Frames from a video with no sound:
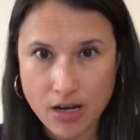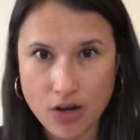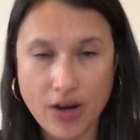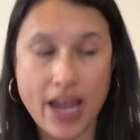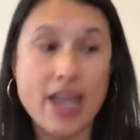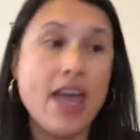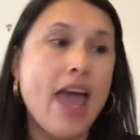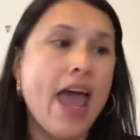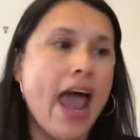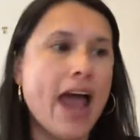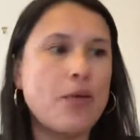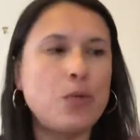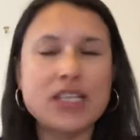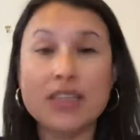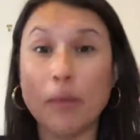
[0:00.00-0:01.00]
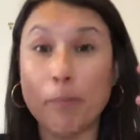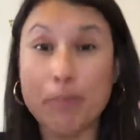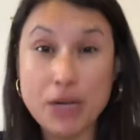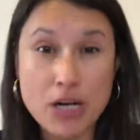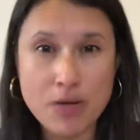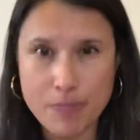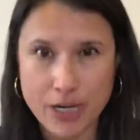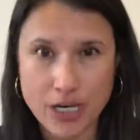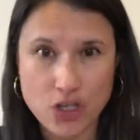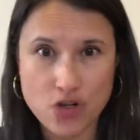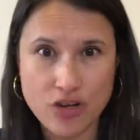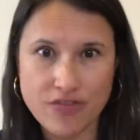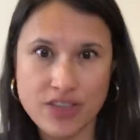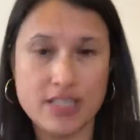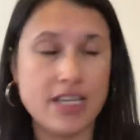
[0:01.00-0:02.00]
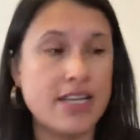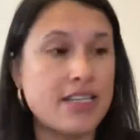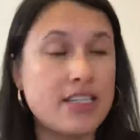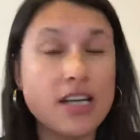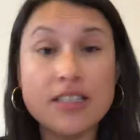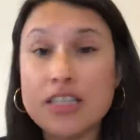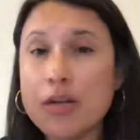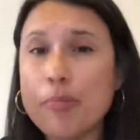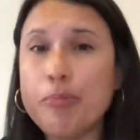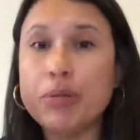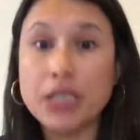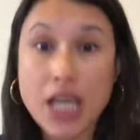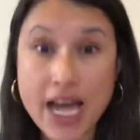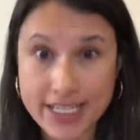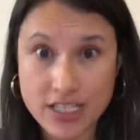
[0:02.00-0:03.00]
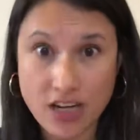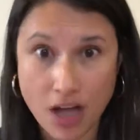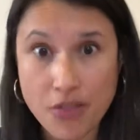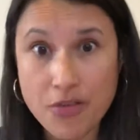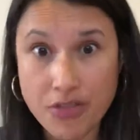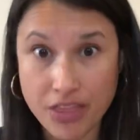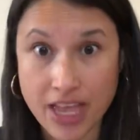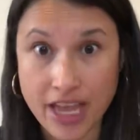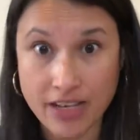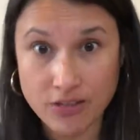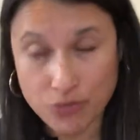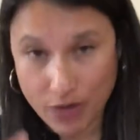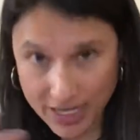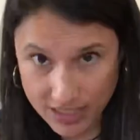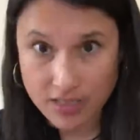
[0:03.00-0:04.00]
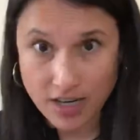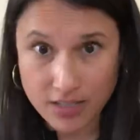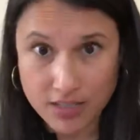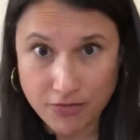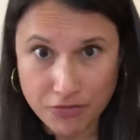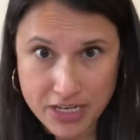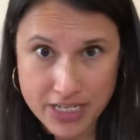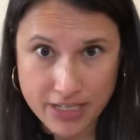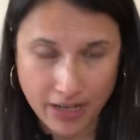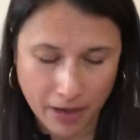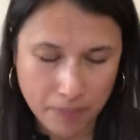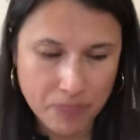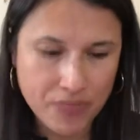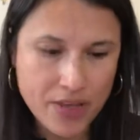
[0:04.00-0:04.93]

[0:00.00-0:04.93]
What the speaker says: Okay, and what is the bigger picture of this? And does it apply to other things, right? Deductive reasoning.